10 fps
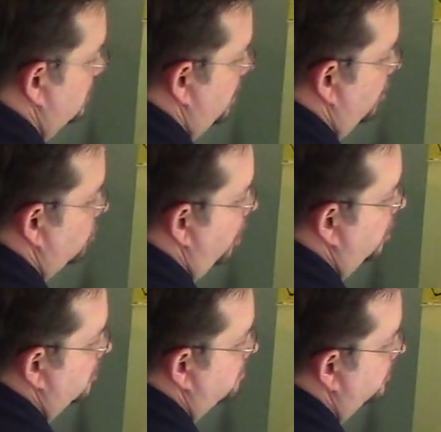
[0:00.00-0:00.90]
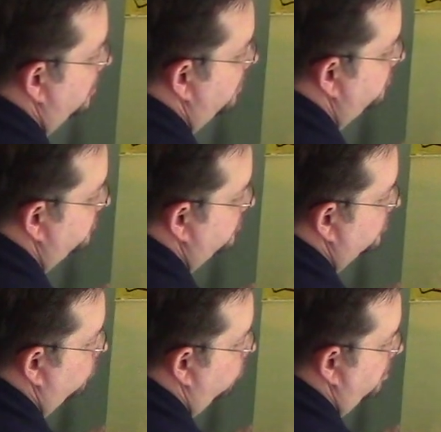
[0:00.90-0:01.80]
I'll call it plus
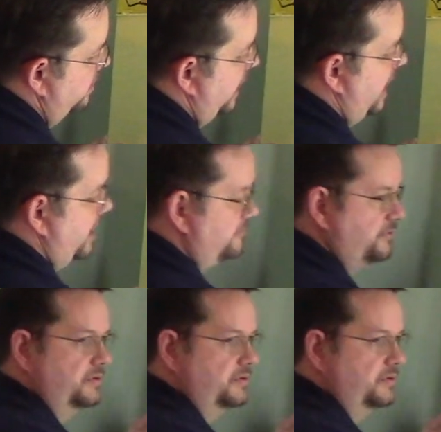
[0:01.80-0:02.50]
1/2.